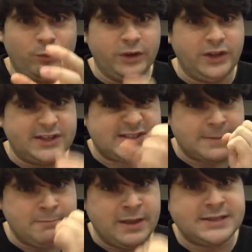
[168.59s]
really
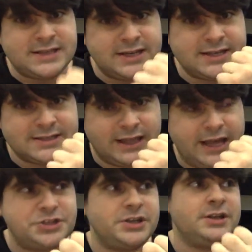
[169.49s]
cemented his
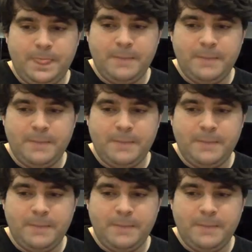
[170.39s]
legend.